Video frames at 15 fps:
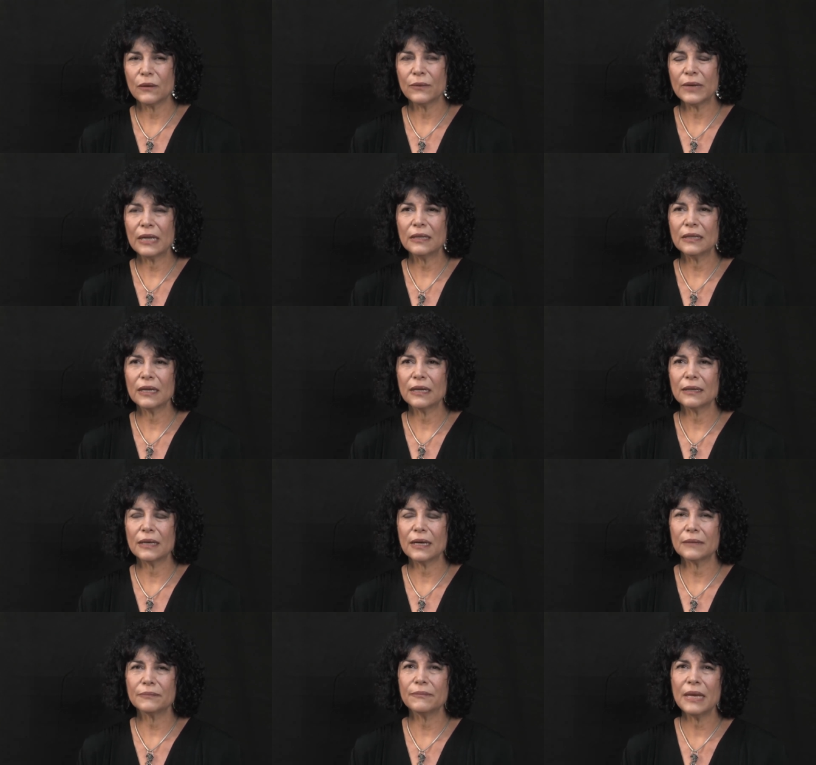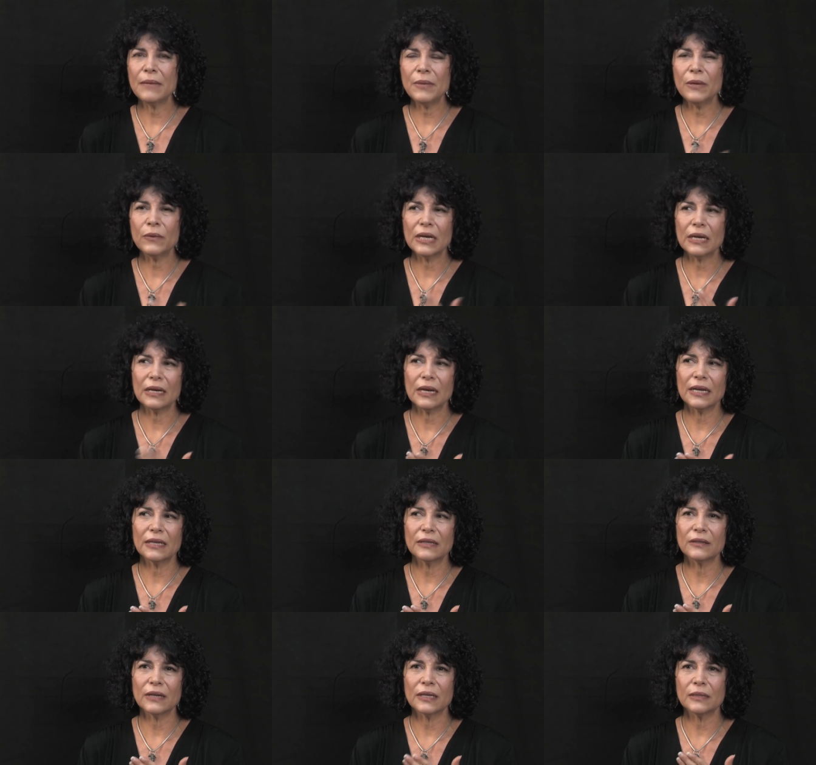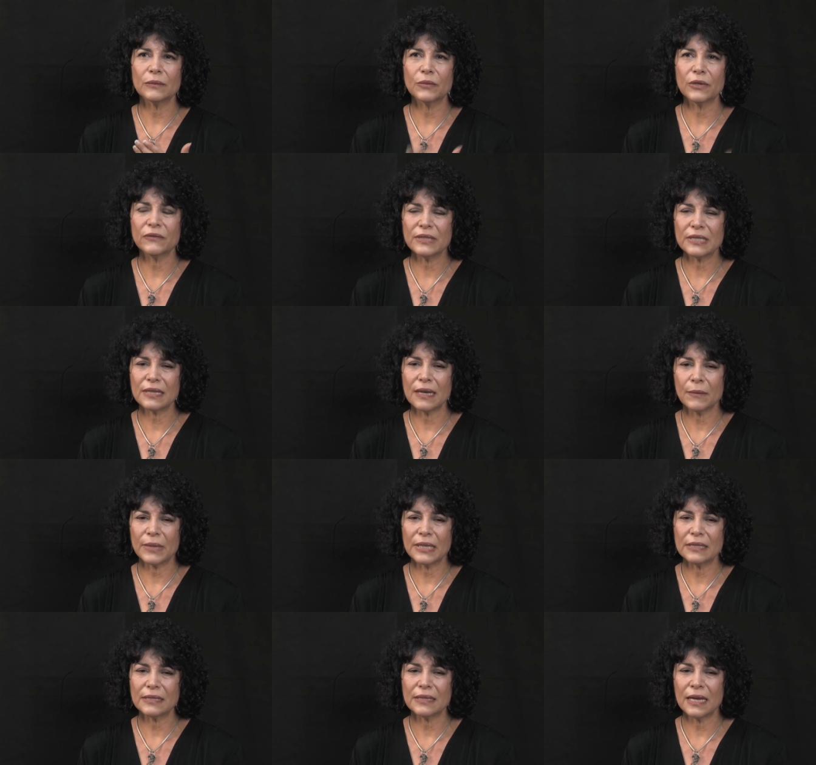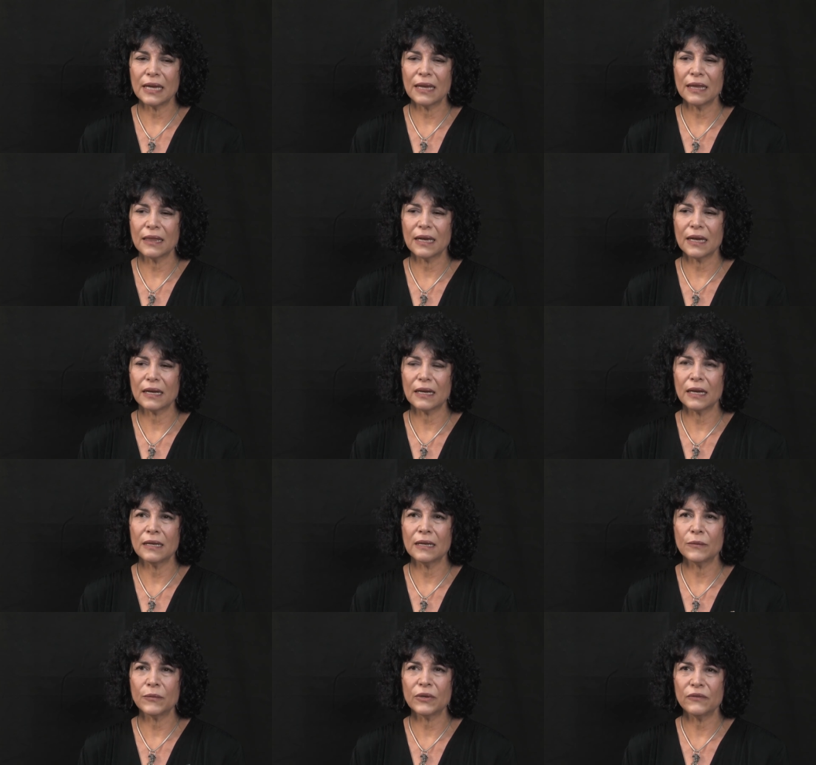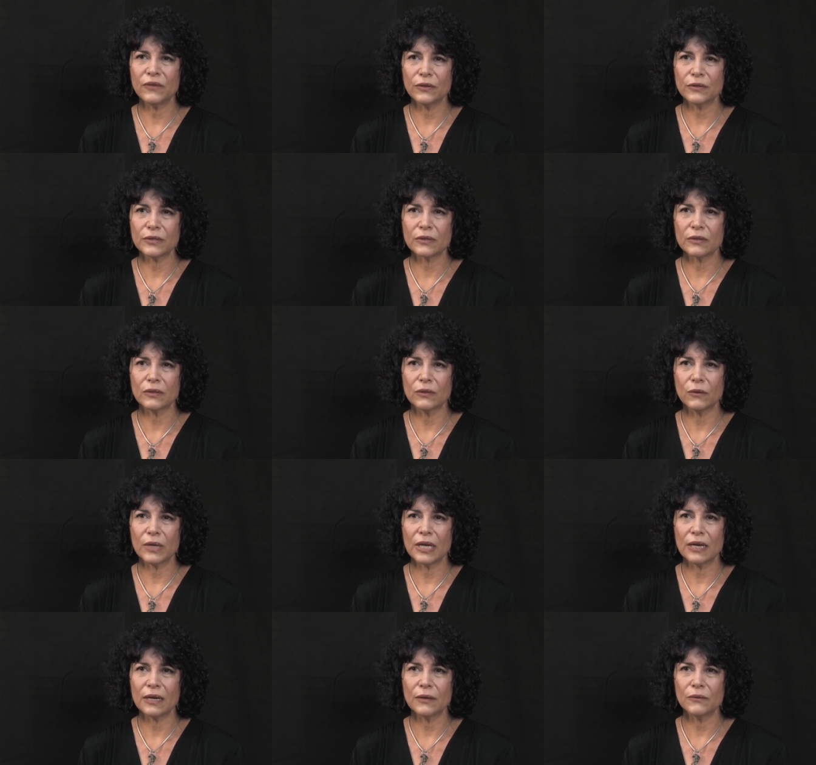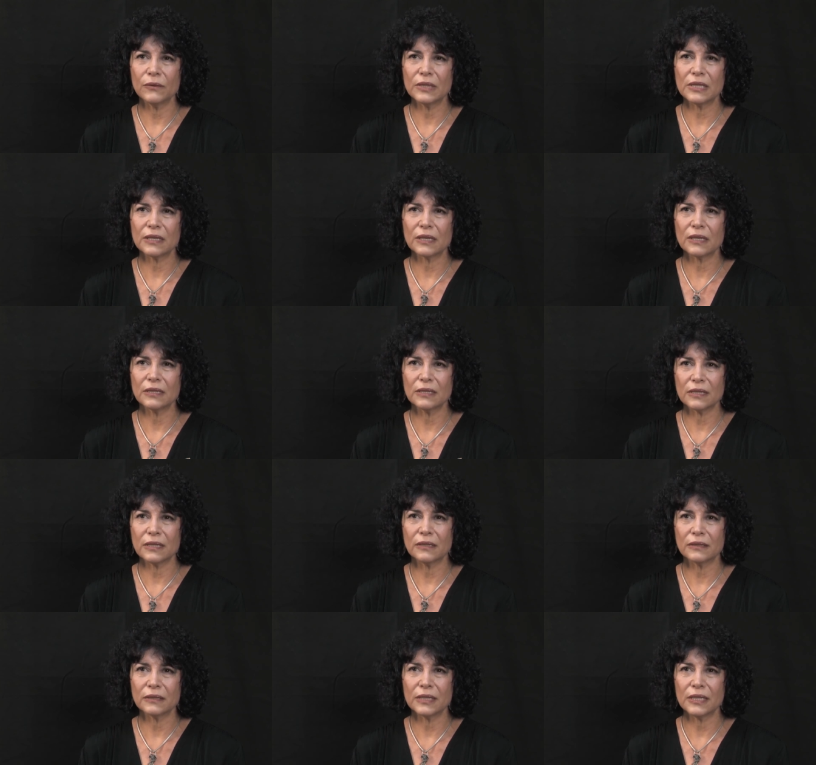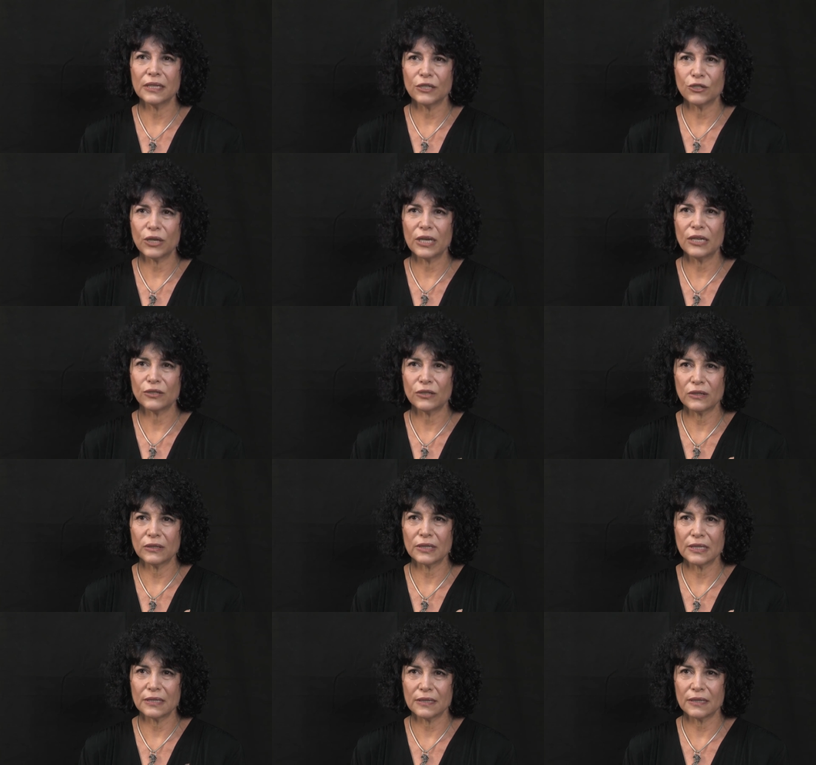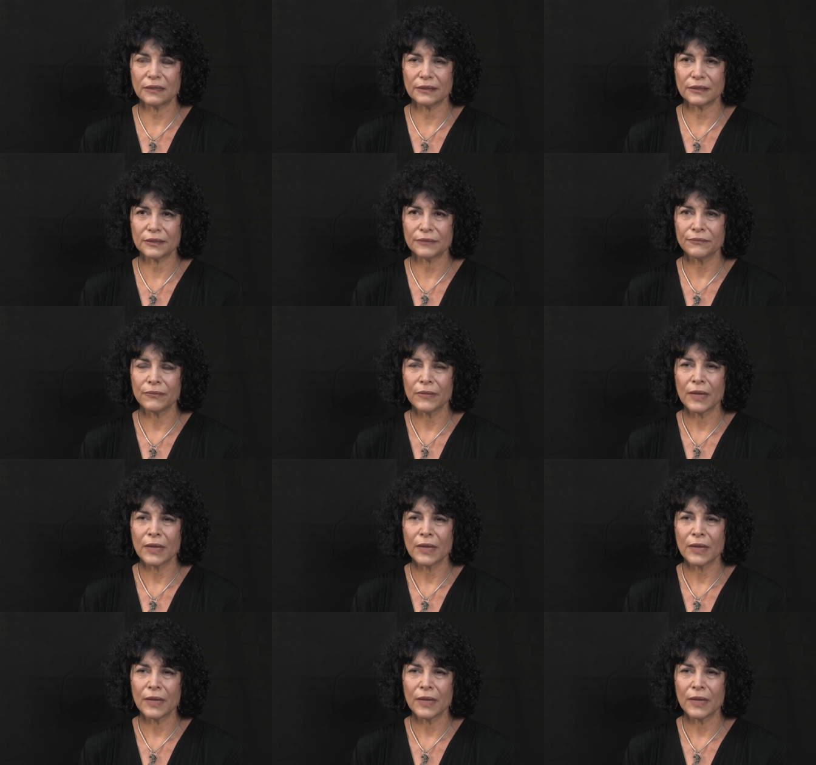Well, maybe what I could preface that by saying that a number of years ago, when I was a consultant, an educational consultant,